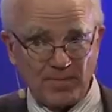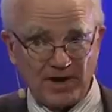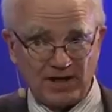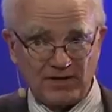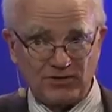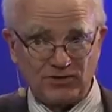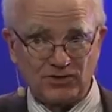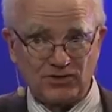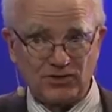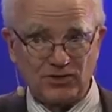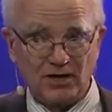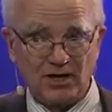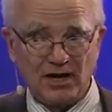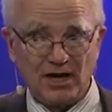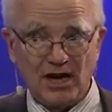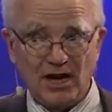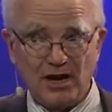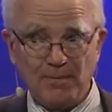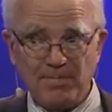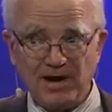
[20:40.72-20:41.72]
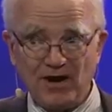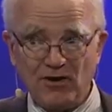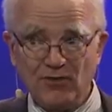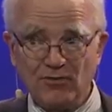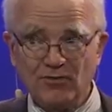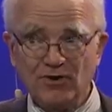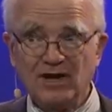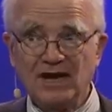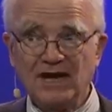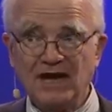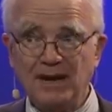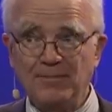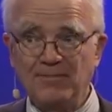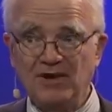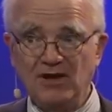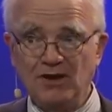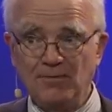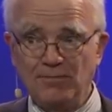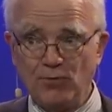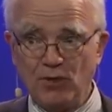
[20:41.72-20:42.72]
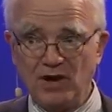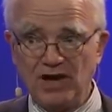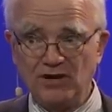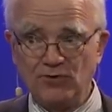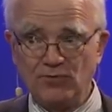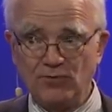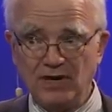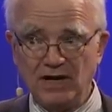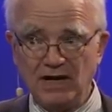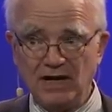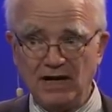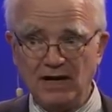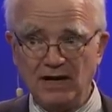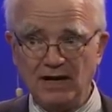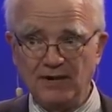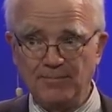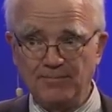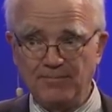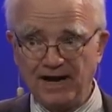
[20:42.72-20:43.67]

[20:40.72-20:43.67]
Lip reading: much about chemical brain drain